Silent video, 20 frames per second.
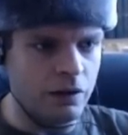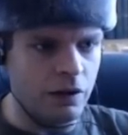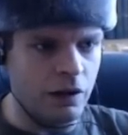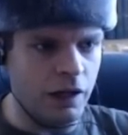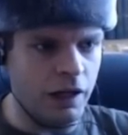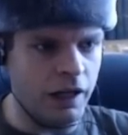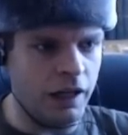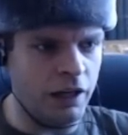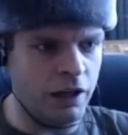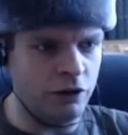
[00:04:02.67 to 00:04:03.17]

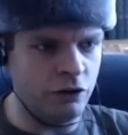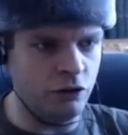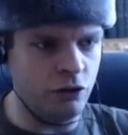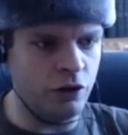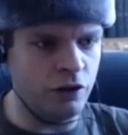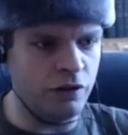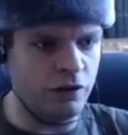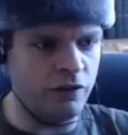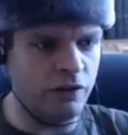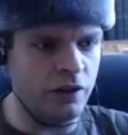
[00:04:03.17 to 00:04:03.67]
And you
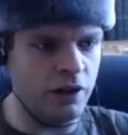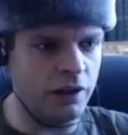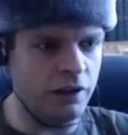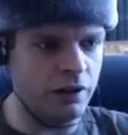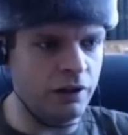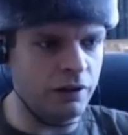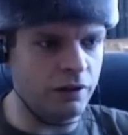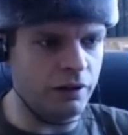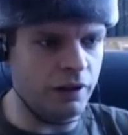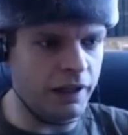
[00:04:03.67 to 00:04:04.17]
can
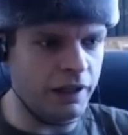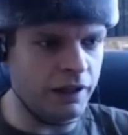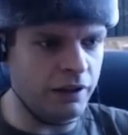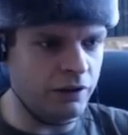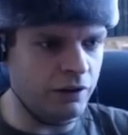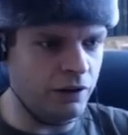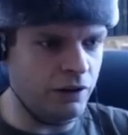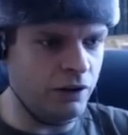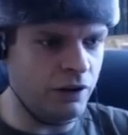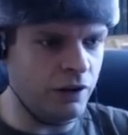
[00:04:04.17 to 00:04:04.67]
see, like,
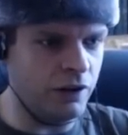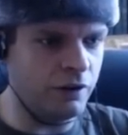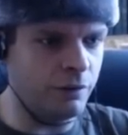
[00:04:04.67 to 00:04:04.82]
these